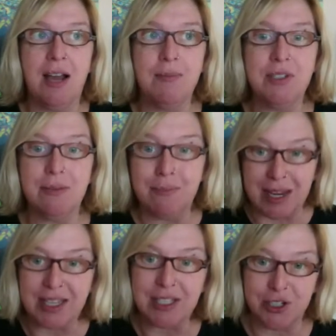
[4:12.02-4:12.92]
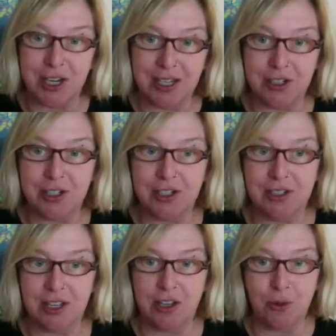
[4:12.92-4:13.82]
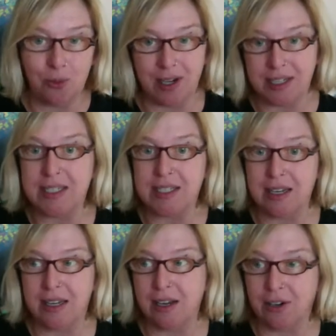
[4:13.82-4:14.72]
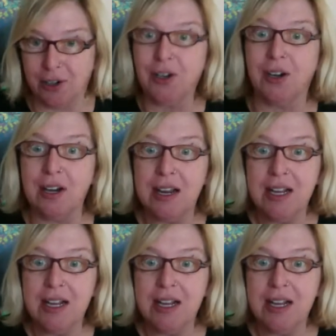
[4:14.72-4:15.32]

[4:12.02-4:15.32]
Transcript: to make the change that you want to see occur.